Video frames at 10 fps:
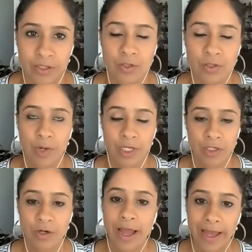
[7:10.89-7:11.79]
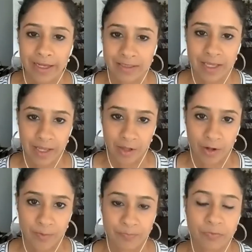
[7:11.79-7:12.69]
So when your
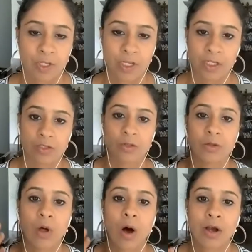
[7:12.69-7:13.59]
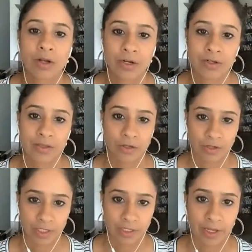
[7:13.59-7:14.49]
exhale is longer than your
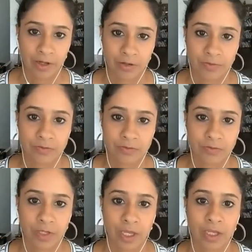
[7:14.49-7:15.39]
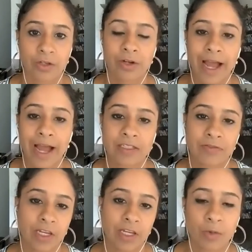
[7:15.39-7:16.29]
inhale, okay, you're
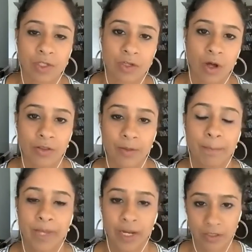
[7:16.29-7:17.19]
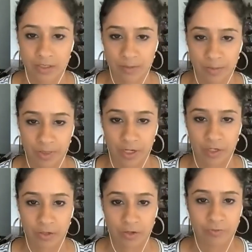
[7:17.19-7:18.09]
activating what's called the parasympathetic
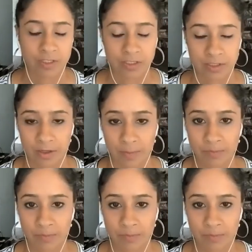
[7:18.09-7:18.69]
nervous system.